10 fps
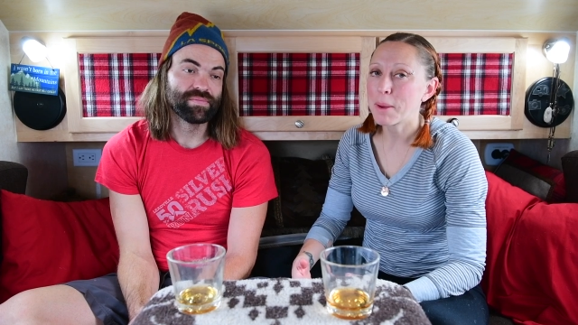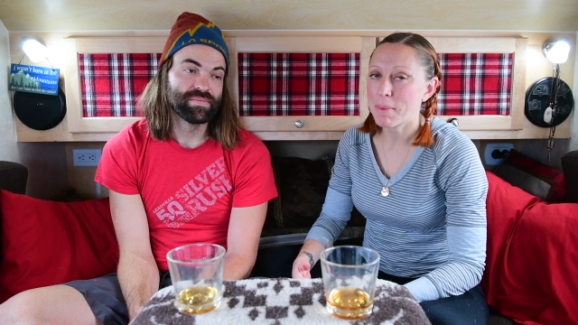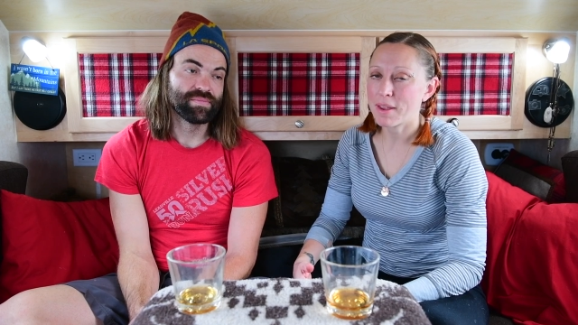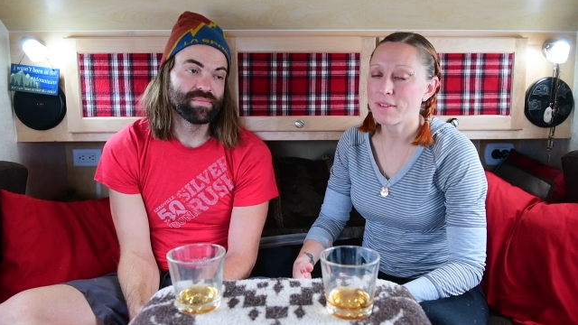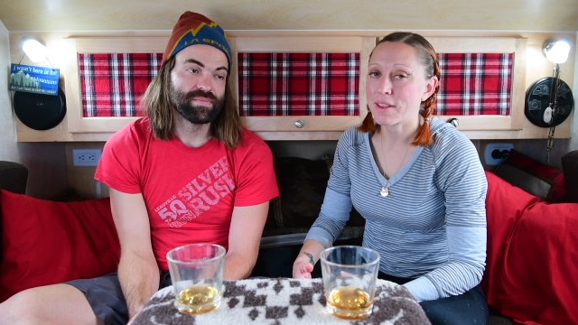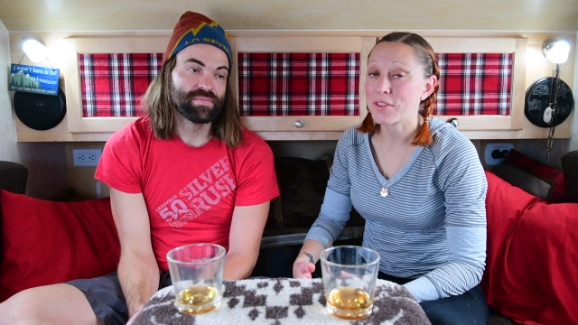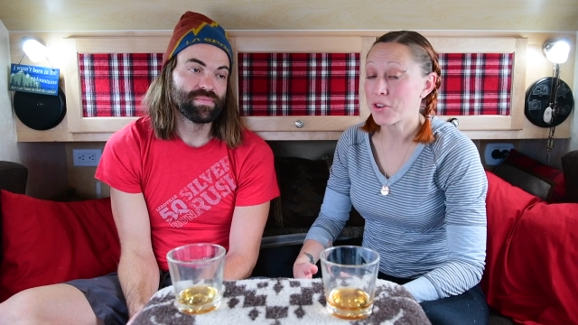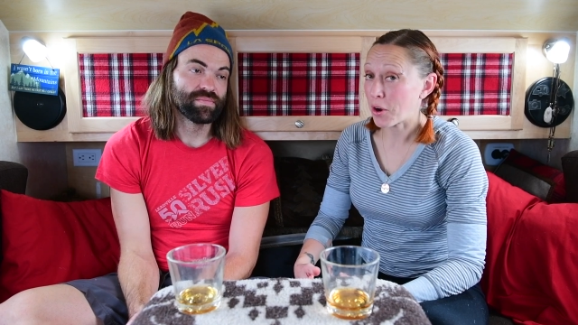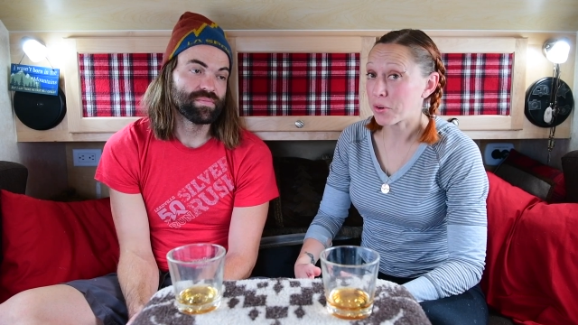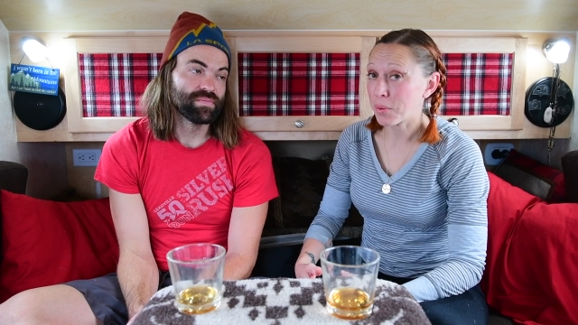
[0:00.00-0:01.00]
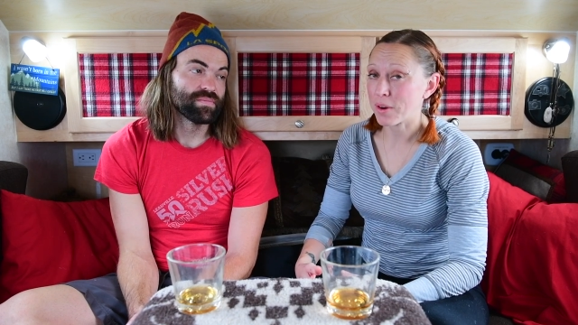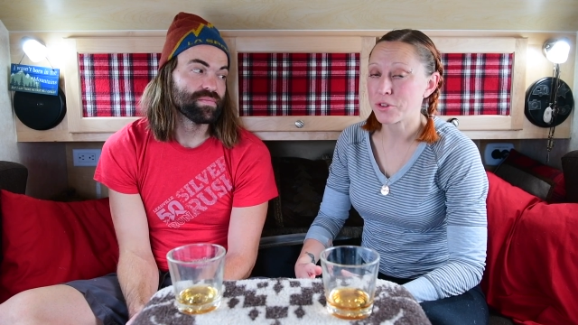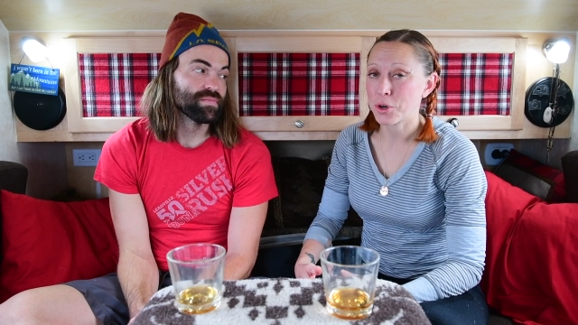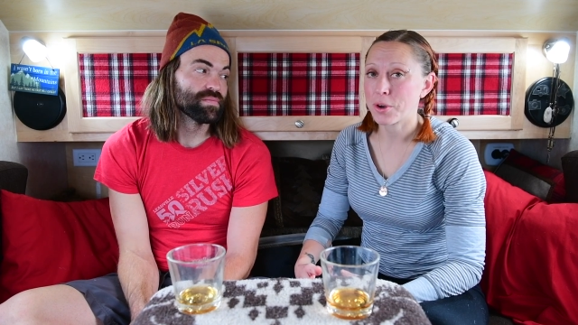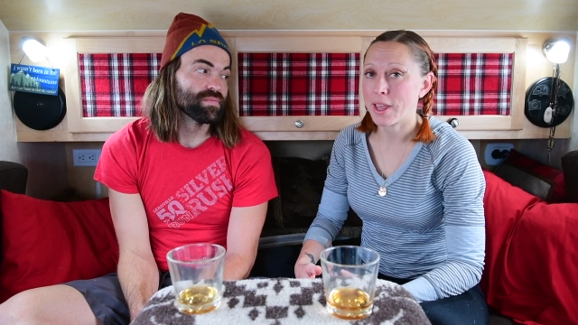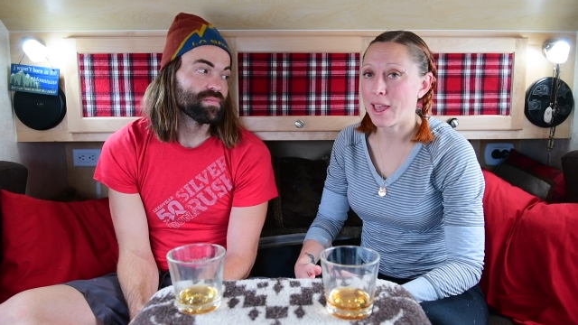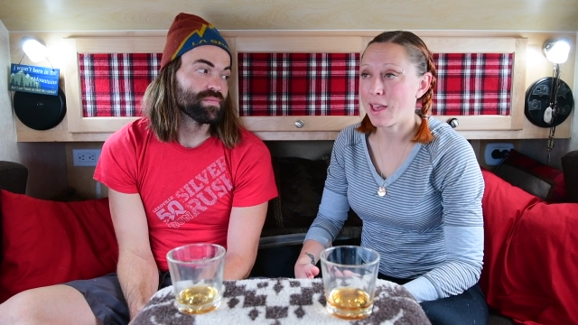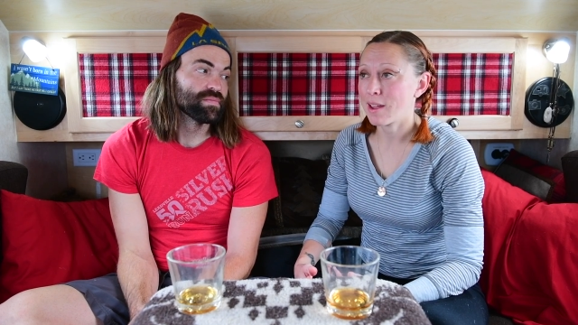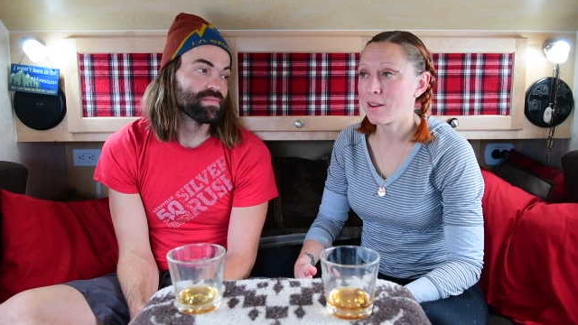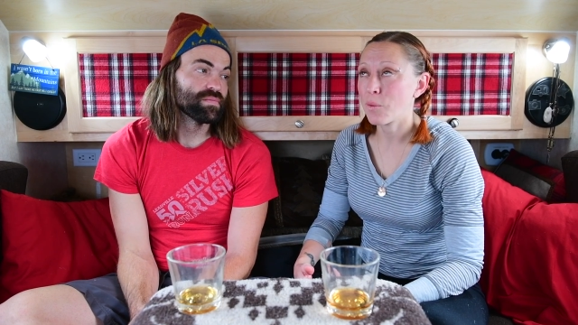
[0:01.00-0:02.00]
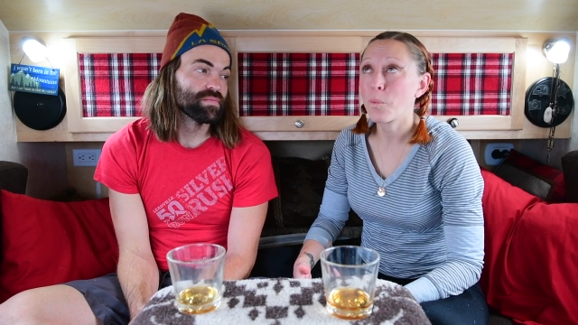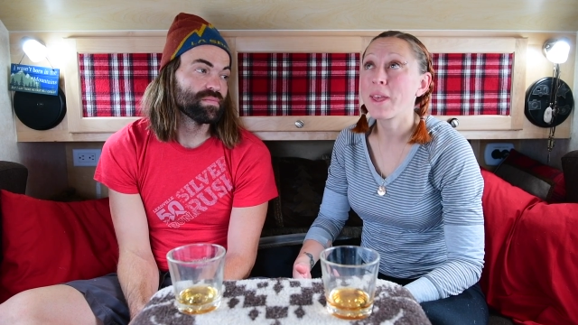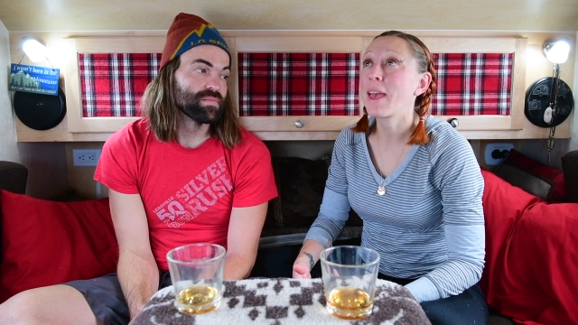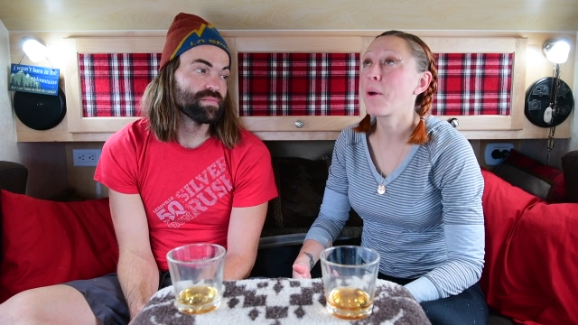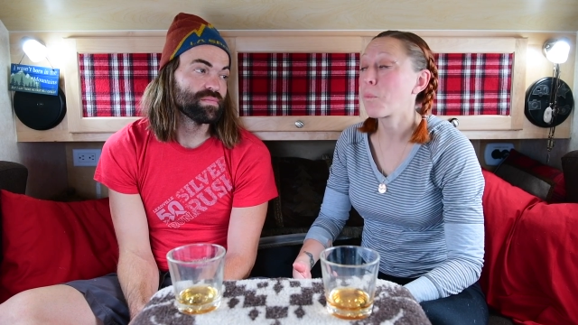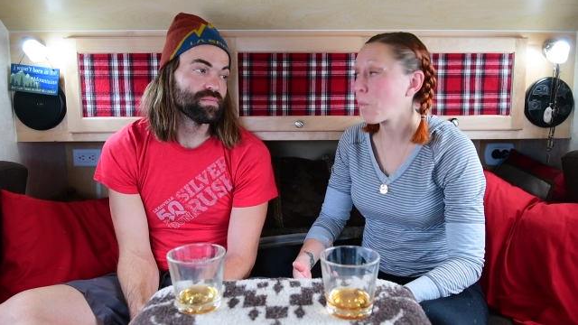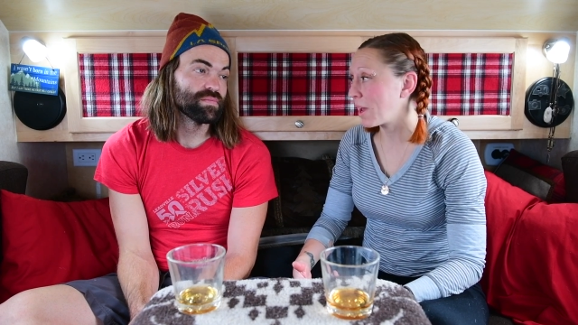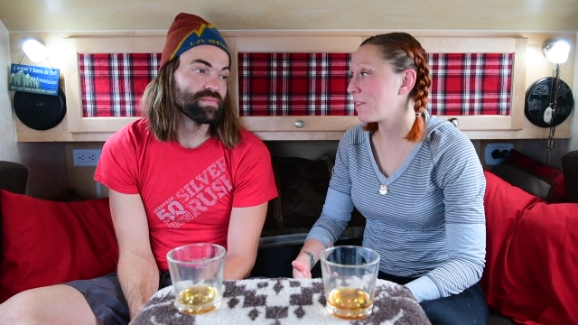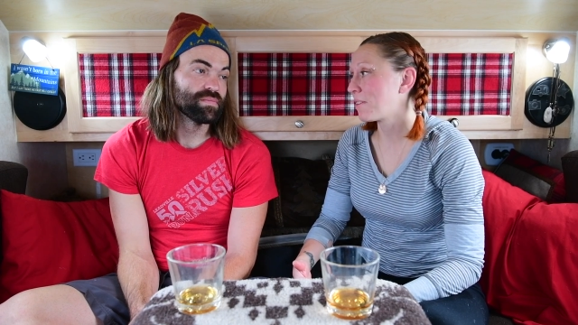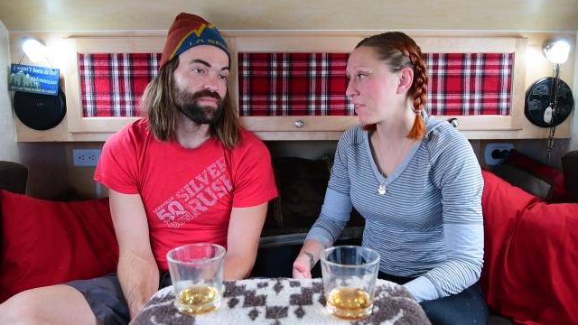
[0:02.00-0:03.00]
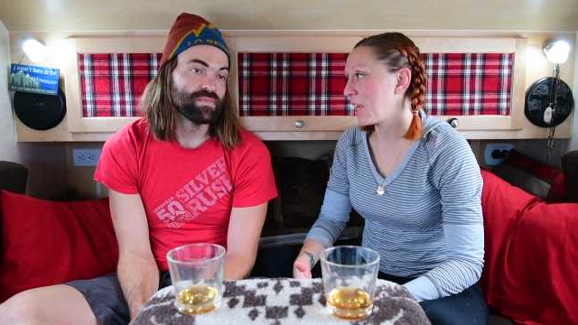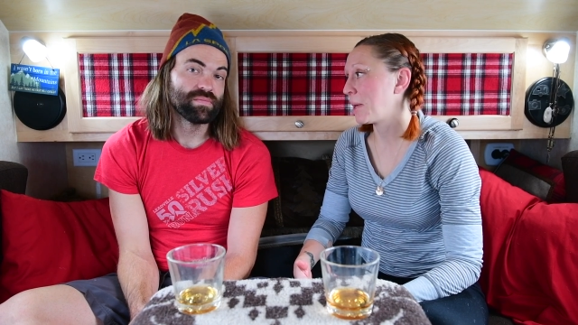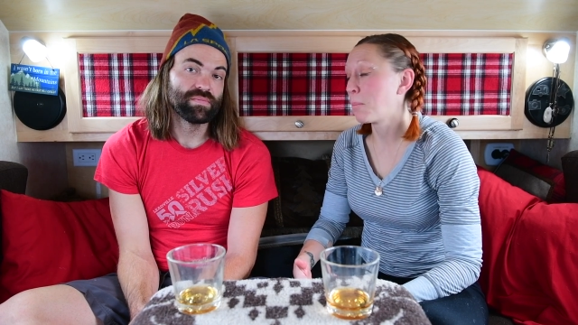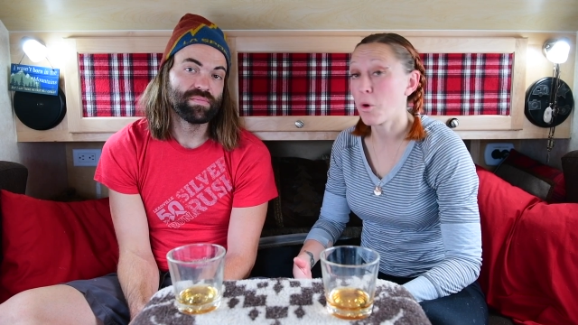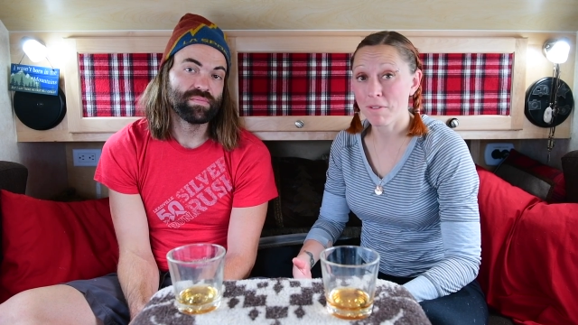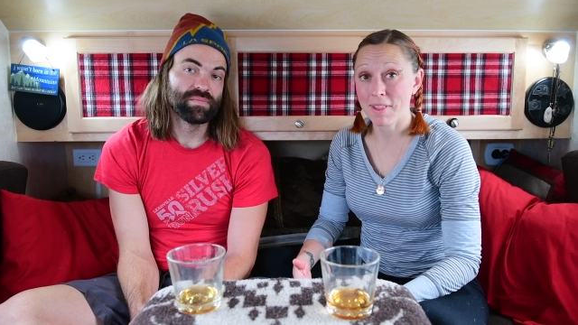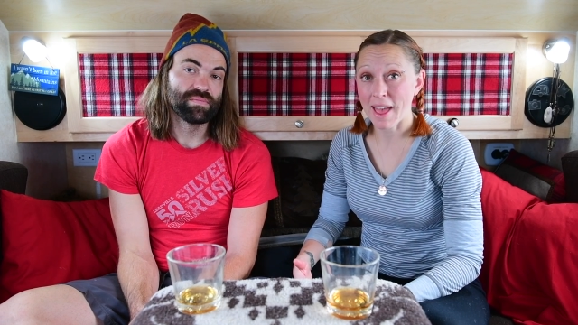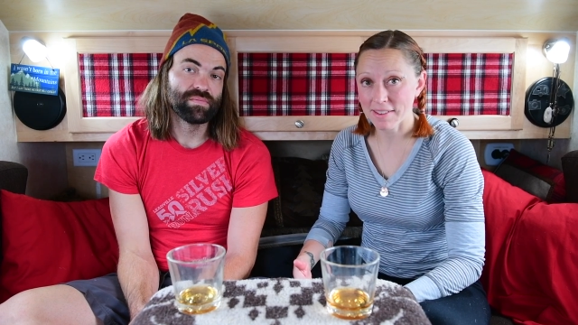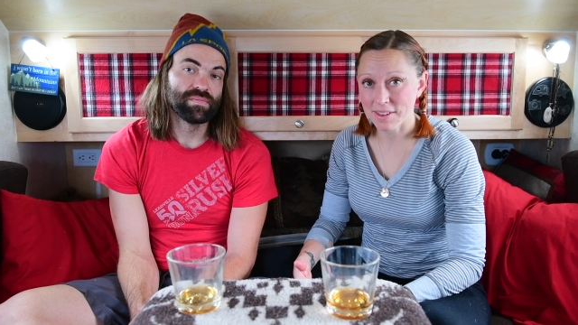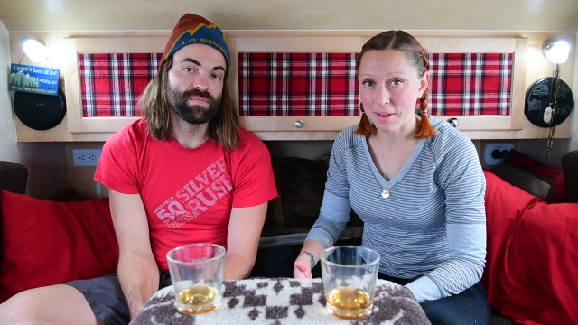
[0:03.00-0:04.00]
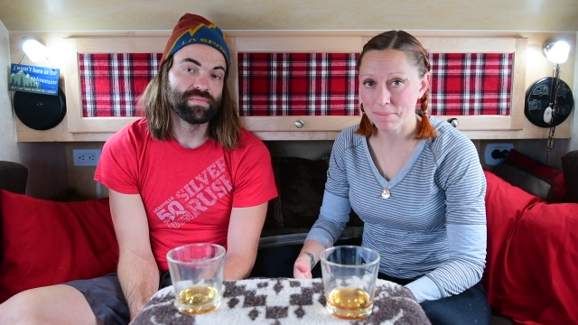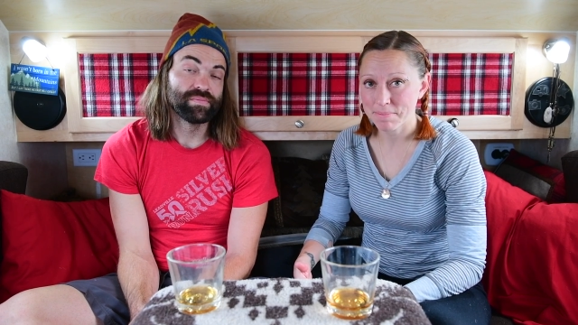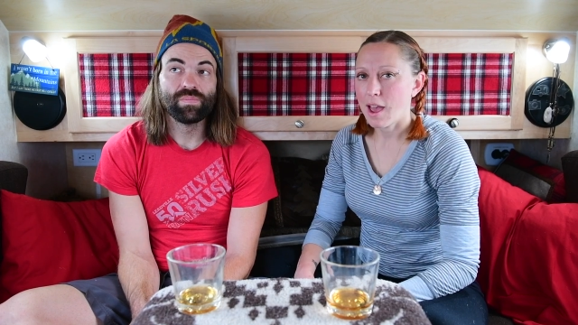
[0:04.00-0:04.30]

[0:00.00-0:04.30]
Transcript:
Speaker 1: amazing start to our journey, and we can't wait to see more of Alaska.